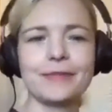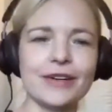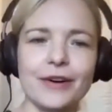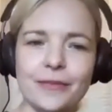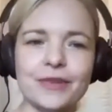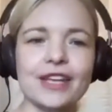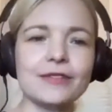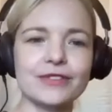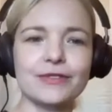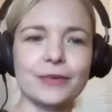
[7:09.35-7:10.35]
you know, but that's
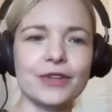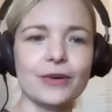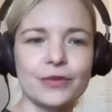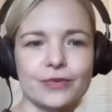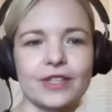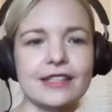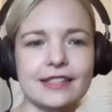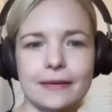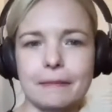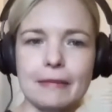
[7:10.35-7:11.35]
where there was really
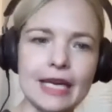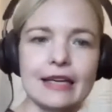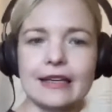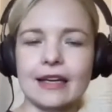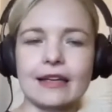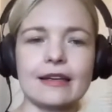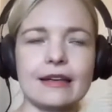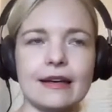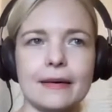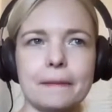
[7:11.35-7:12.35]
some meat and
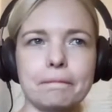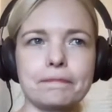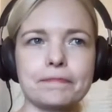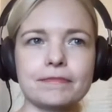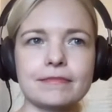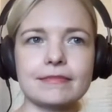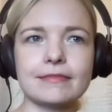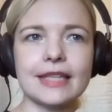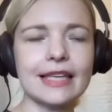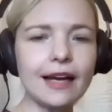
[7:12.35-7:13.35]
um,
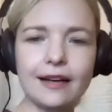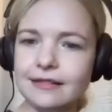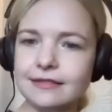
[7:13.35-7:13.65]
yeah.